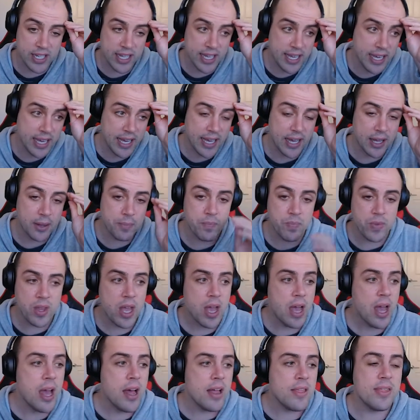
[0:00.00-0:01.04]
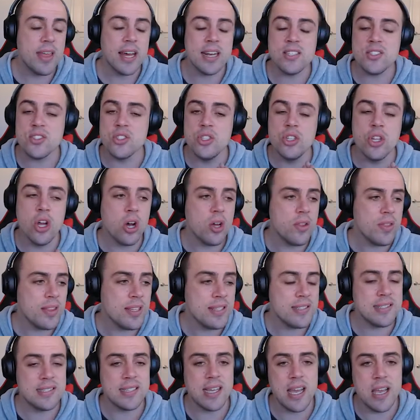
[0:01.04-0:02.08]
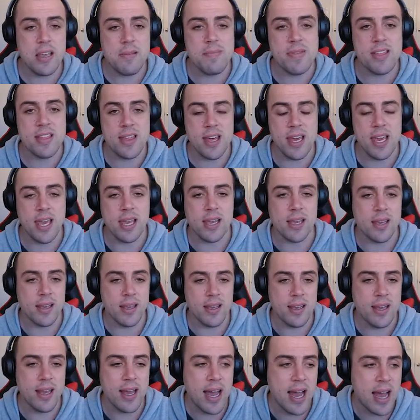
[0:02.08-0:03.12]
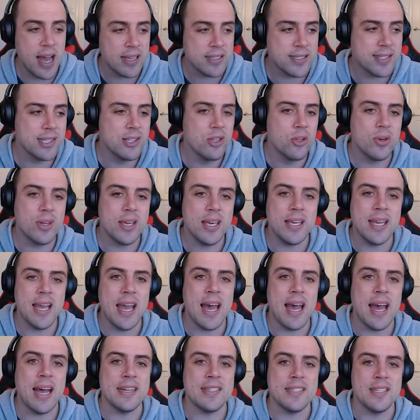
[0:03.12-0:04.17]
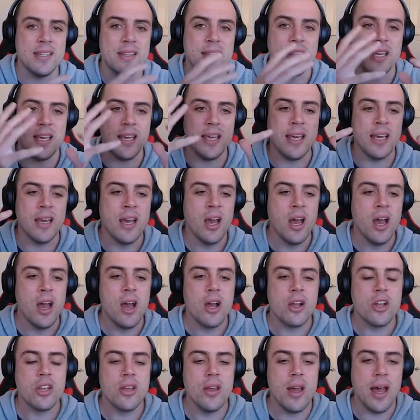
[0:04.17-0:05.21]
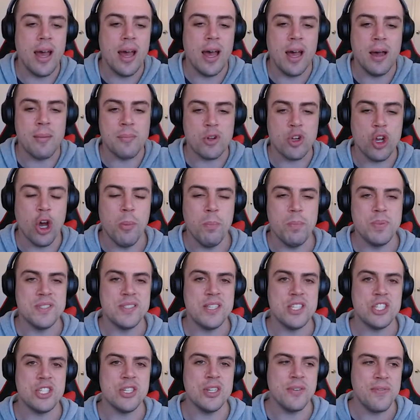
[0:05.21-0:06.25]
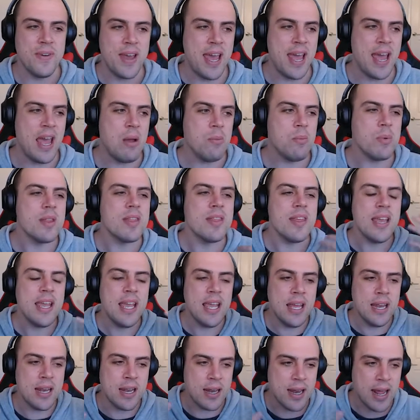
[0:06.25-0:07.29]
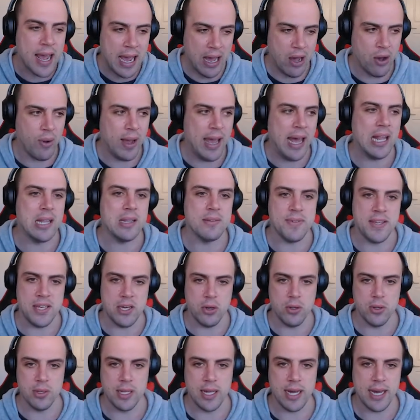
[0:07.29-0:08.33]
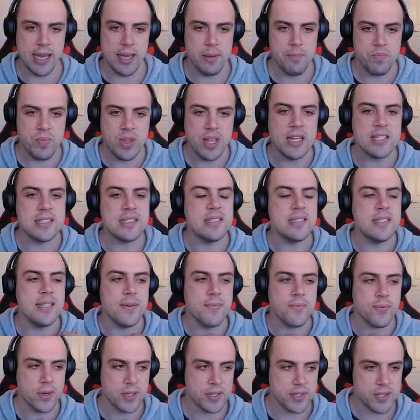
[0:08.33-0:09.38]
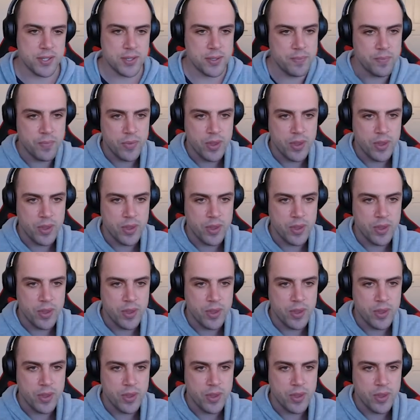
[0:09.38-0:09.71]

here, that is not the same thing as looking at the composition of air within our alveoli. It's different.